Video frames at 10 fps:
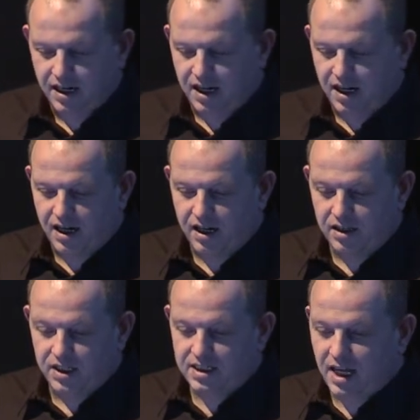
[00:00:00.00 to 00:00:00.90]
uh,
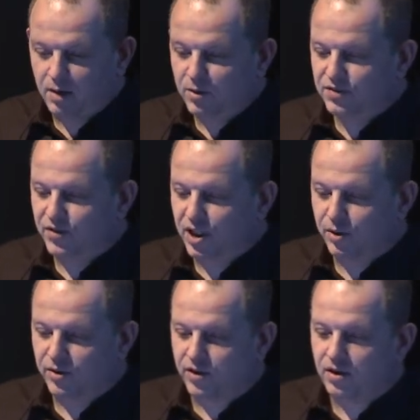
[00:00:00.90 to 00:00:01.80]
this game is for
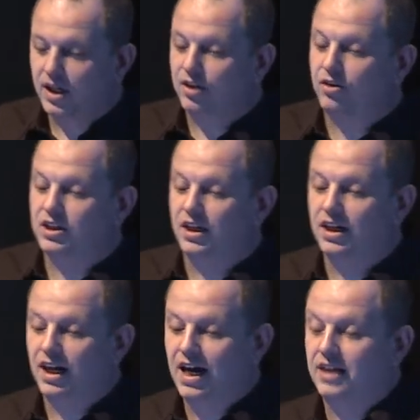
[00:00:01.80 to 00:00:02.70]
you if you like crushing
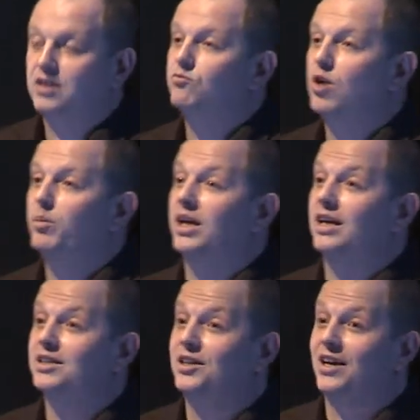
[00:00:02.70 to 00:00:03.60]
glass and rubbing
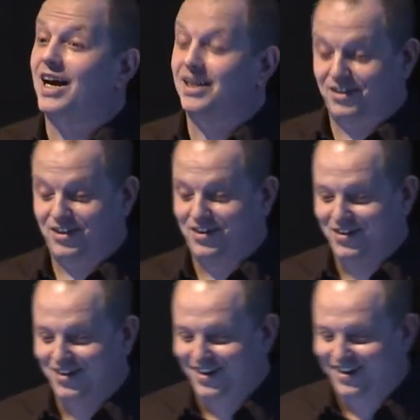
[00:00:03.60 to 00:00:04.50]
it into your hands.
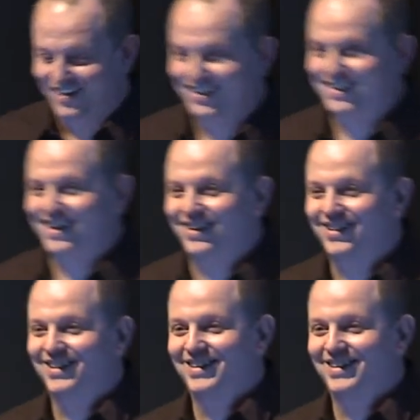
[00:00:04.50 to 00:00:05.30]
so